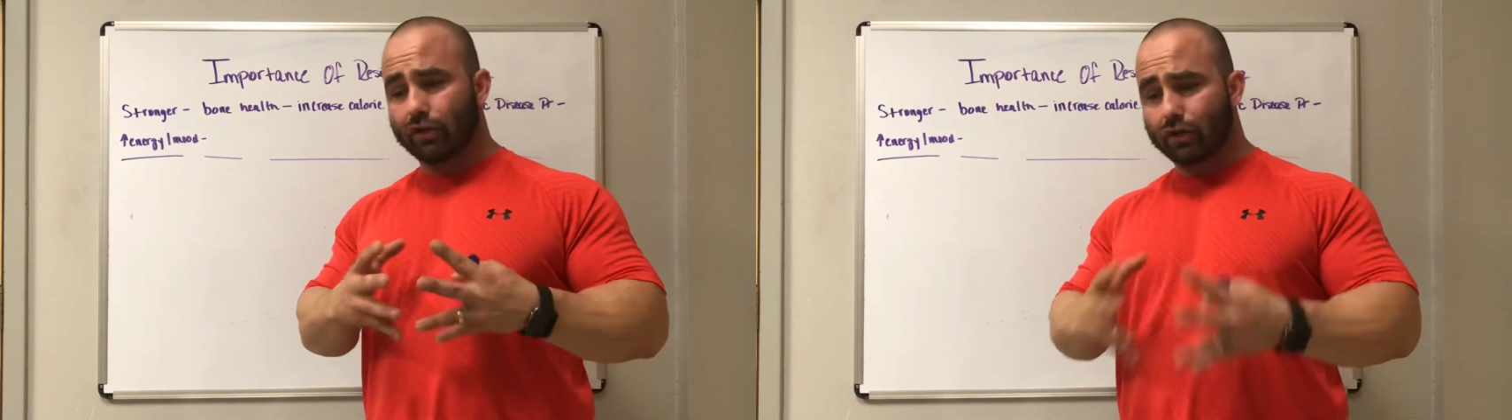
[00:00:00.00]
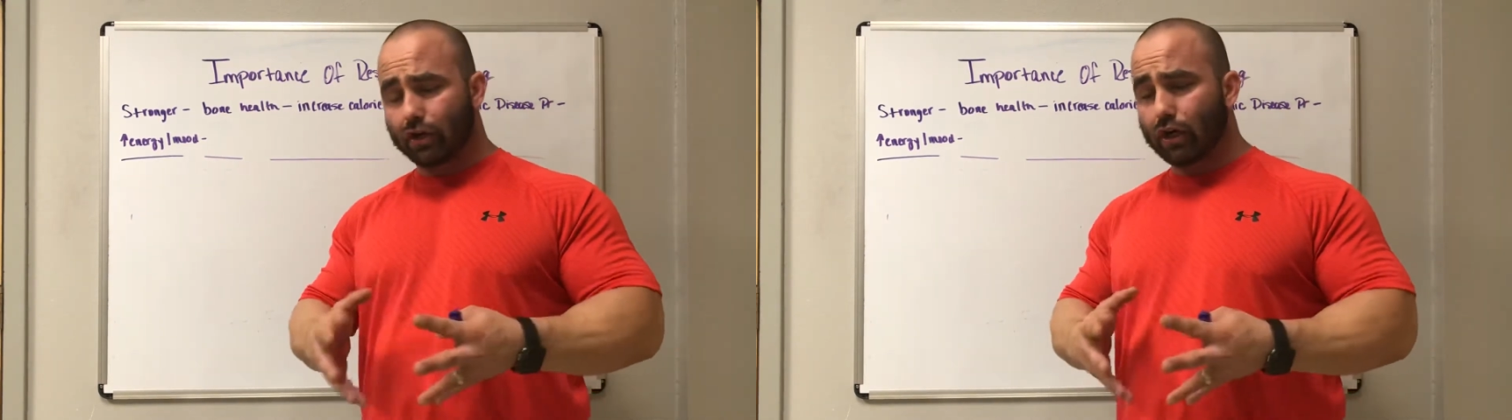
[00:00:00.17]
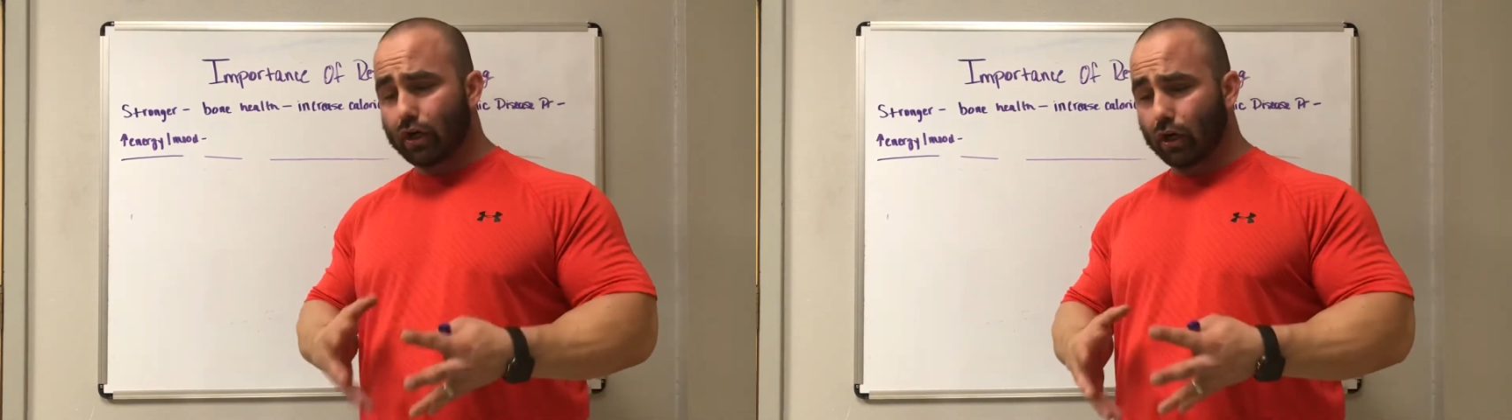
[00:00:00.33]

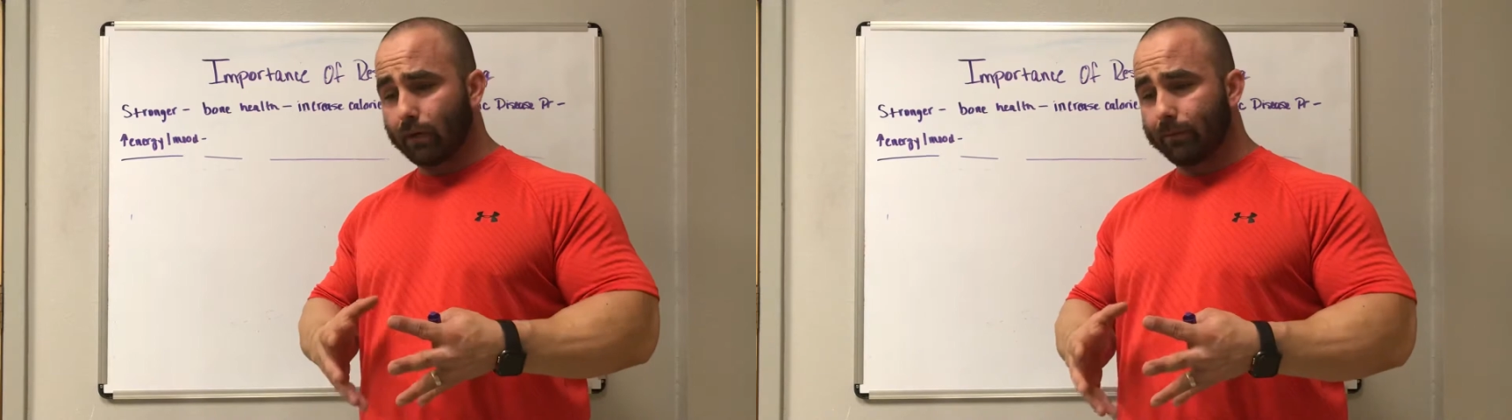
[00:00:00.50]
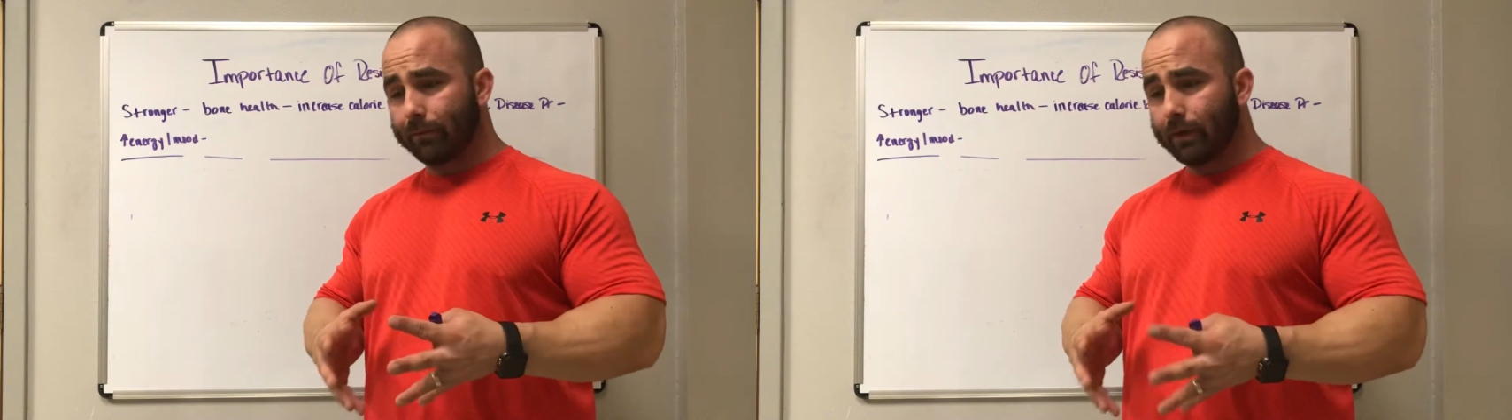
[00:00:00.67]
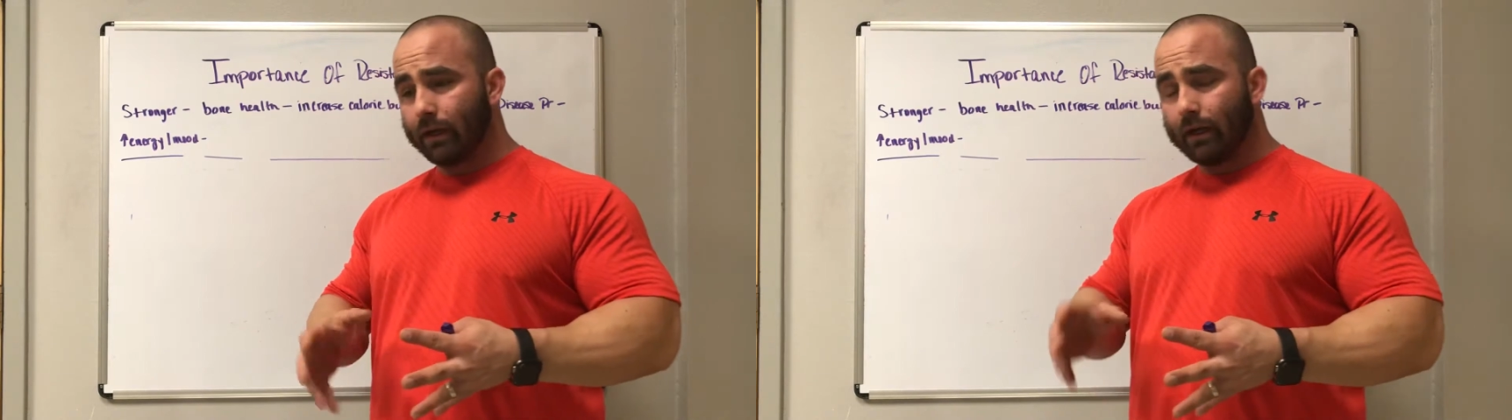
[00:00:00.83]

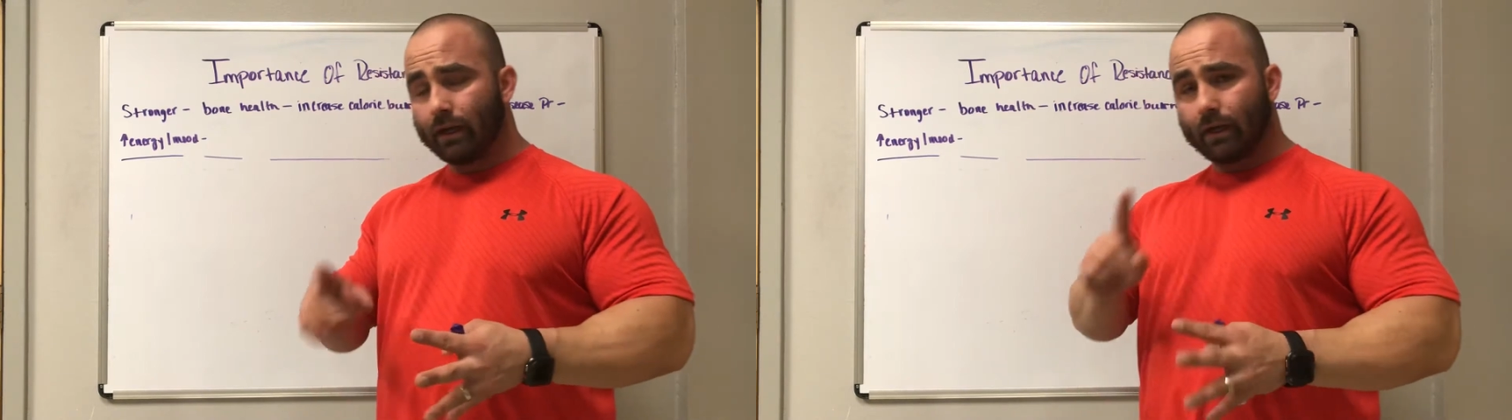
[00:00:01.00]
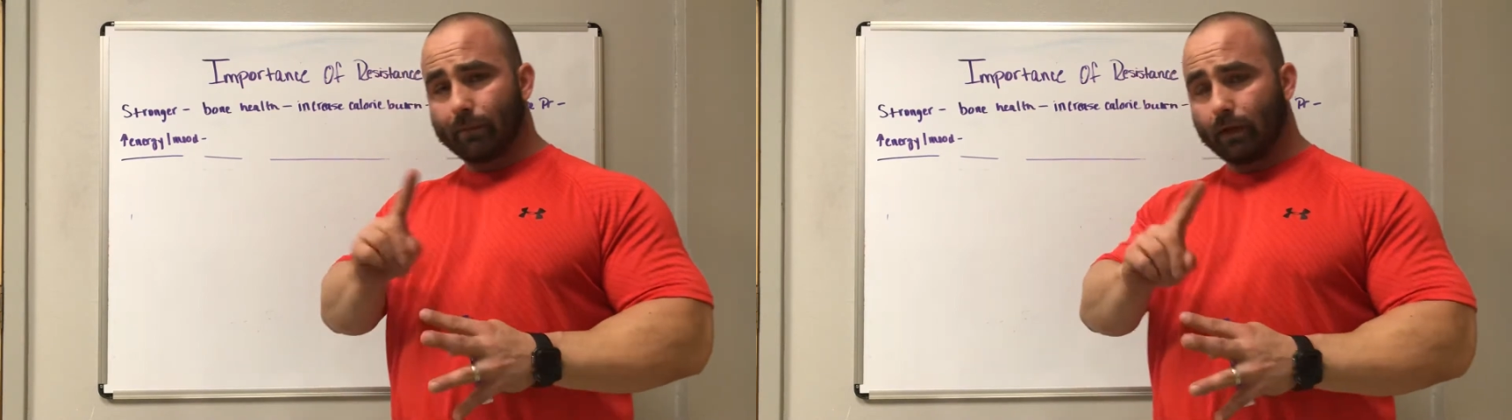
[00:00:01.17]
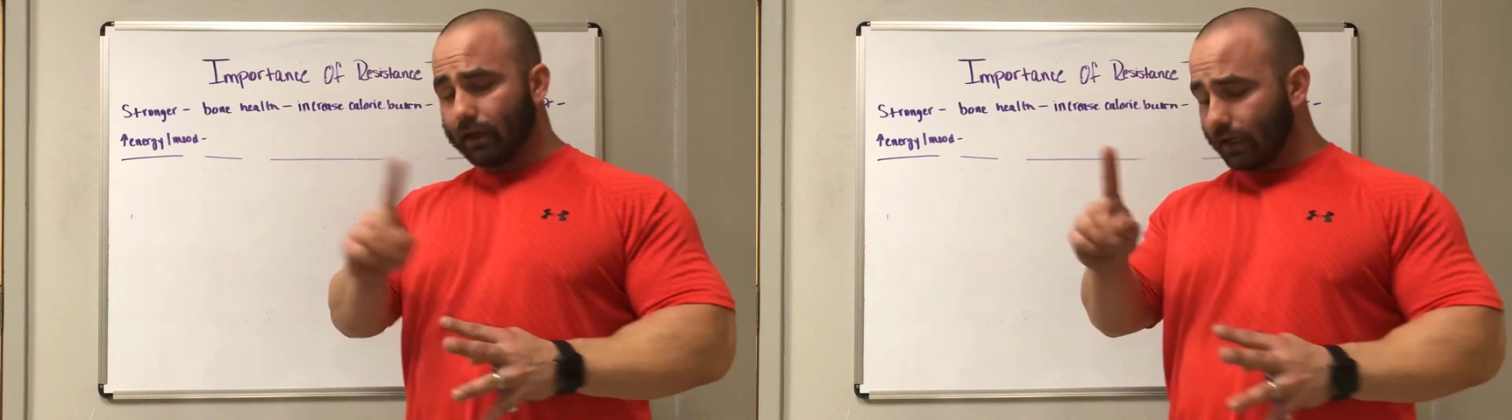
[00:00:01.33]
sure,
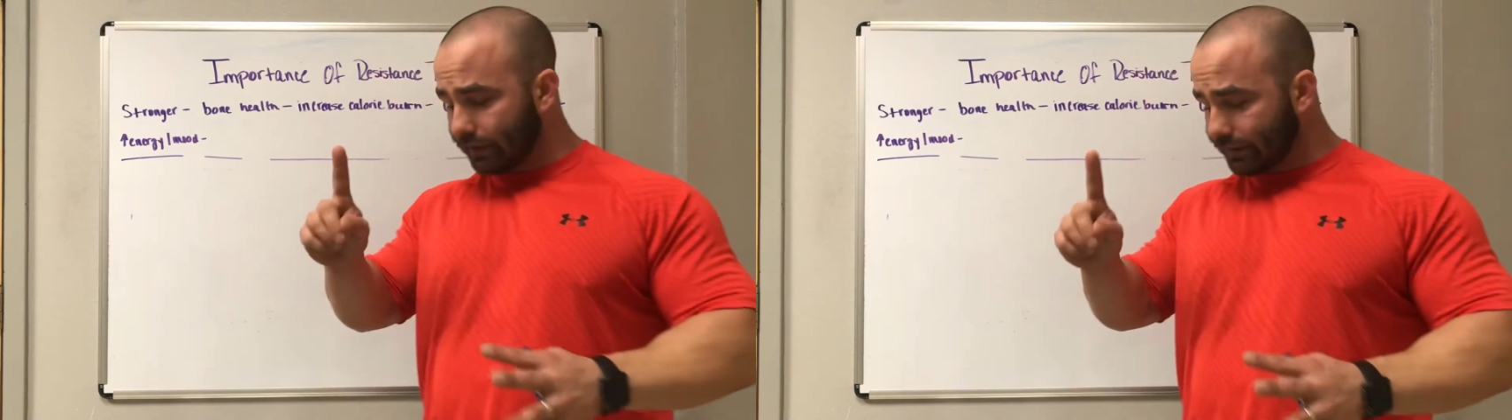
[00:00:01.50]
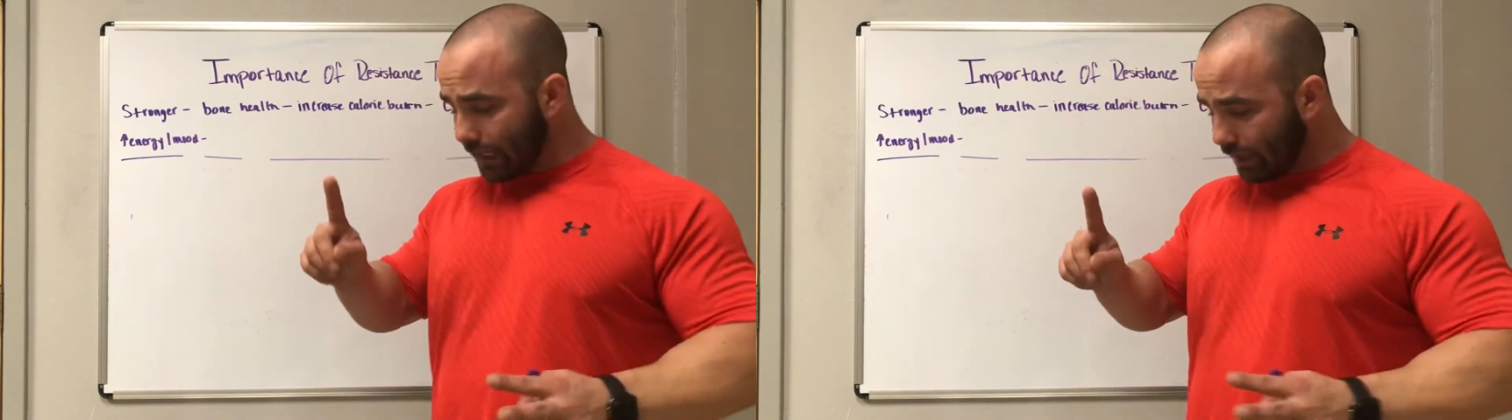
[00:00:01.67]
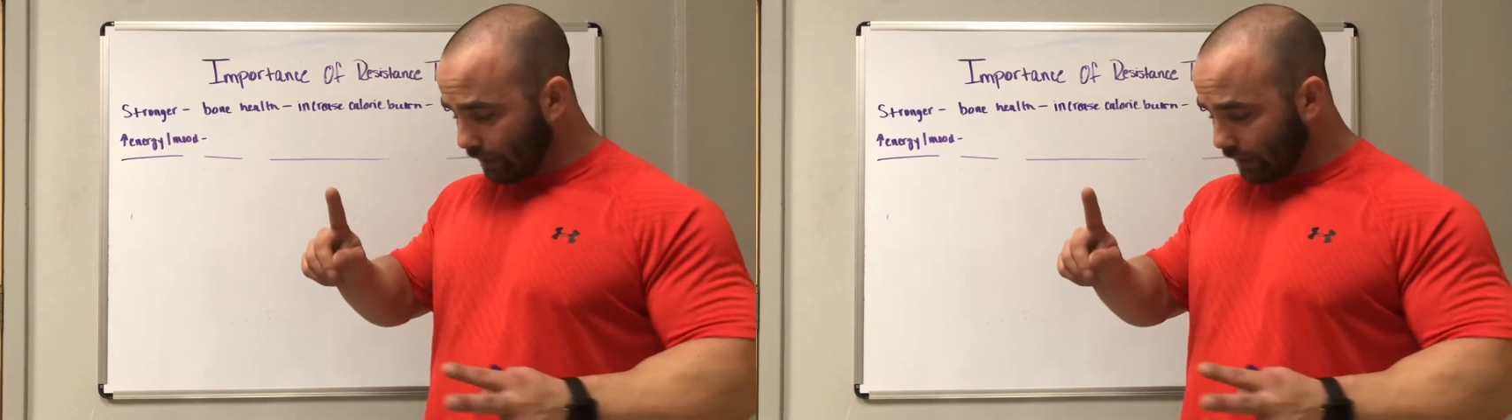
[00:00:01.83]
I'm only going to say